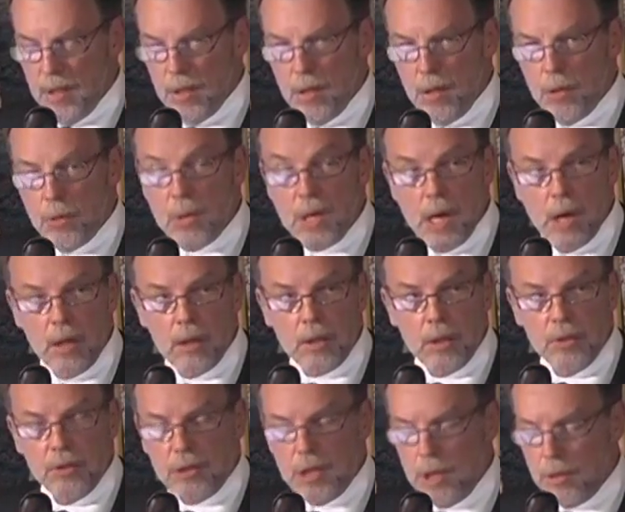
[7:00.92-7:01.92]
a real
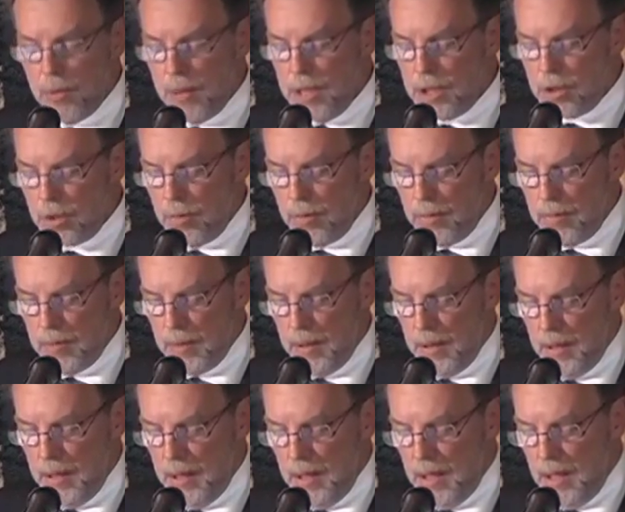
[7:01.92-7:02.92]
consideration.
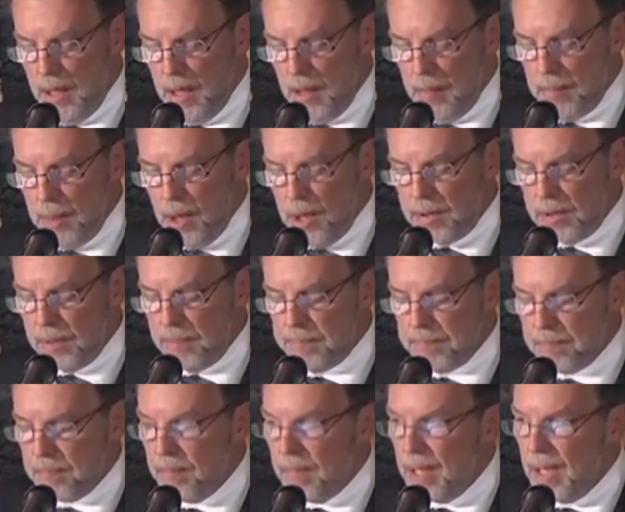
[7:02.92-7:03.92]
But
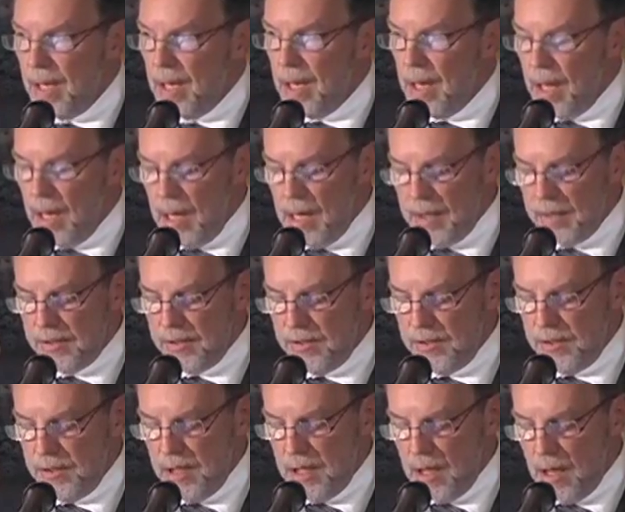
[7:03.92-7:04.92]

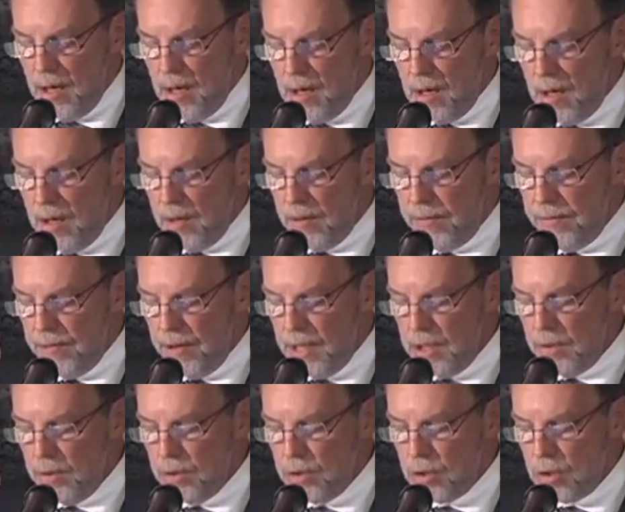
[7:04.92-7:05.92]
as they are
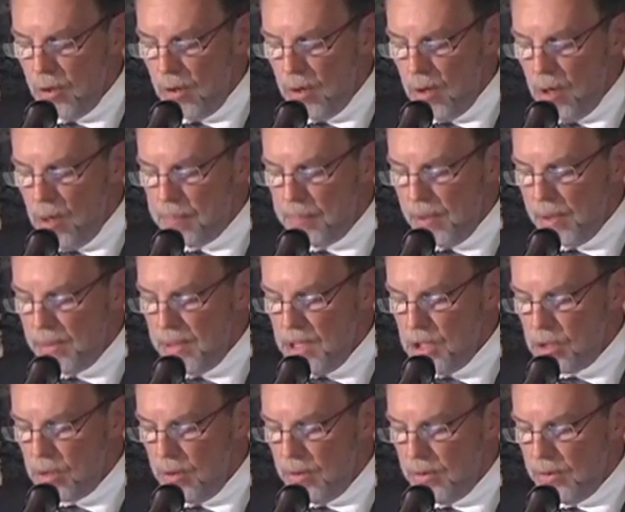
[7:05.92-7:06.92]
financial
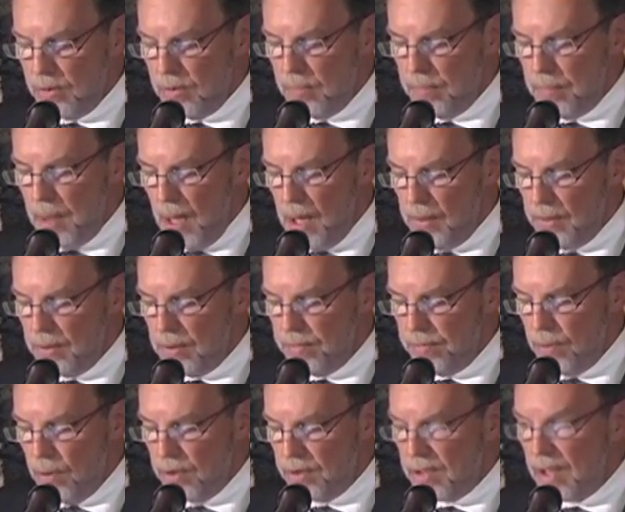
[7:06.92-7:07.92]
operations bound
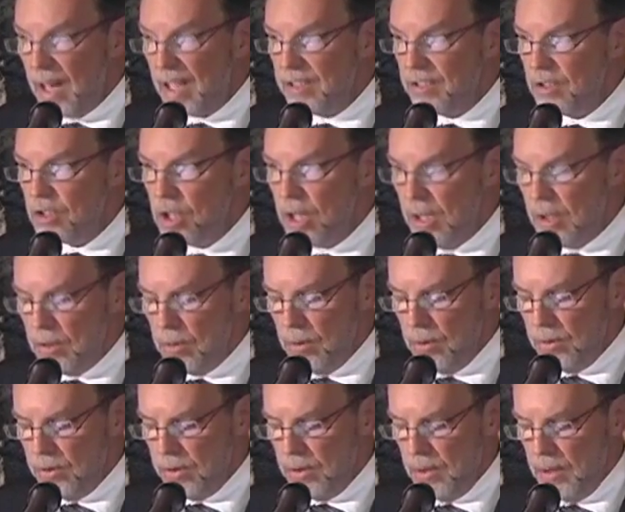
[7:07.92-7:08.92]
for tax
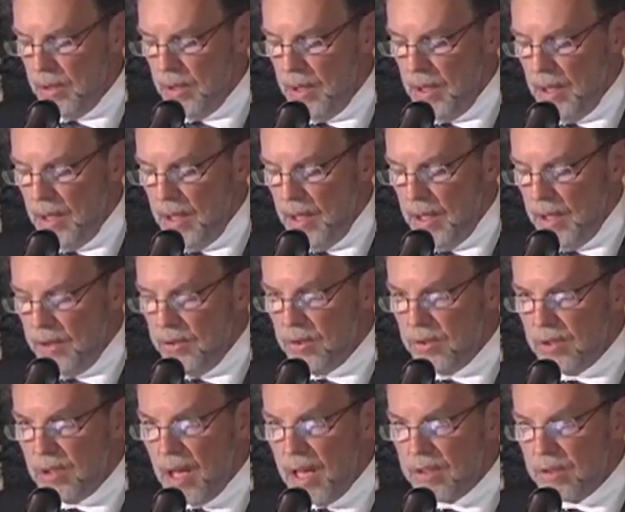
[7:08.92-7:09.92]
shelters, the
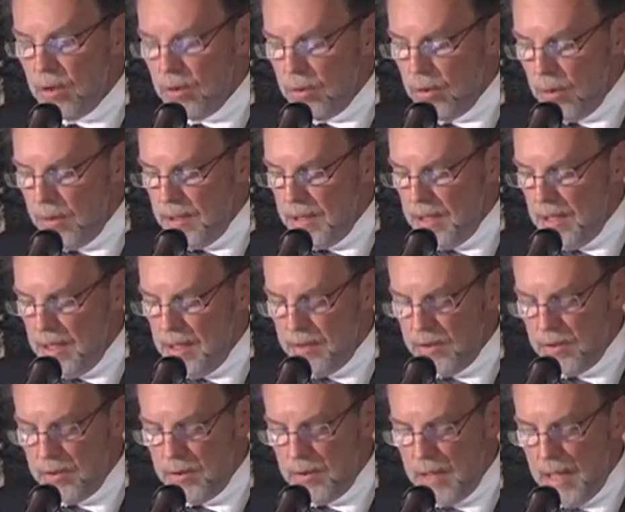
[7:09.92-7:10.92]
tax
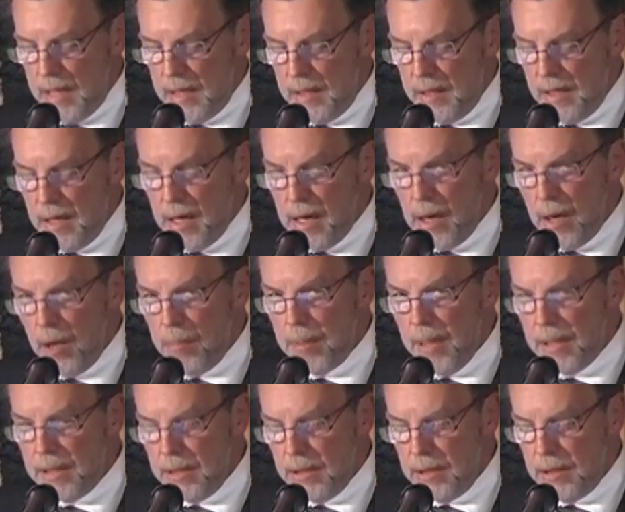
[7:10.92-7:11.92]
authorities take care
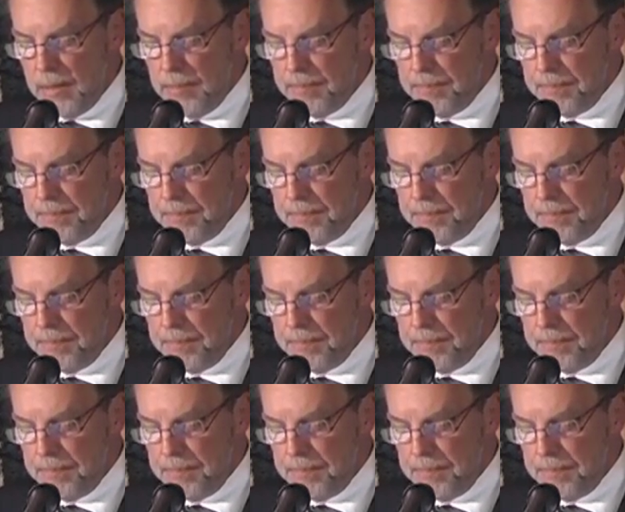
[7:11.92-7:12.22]
about it,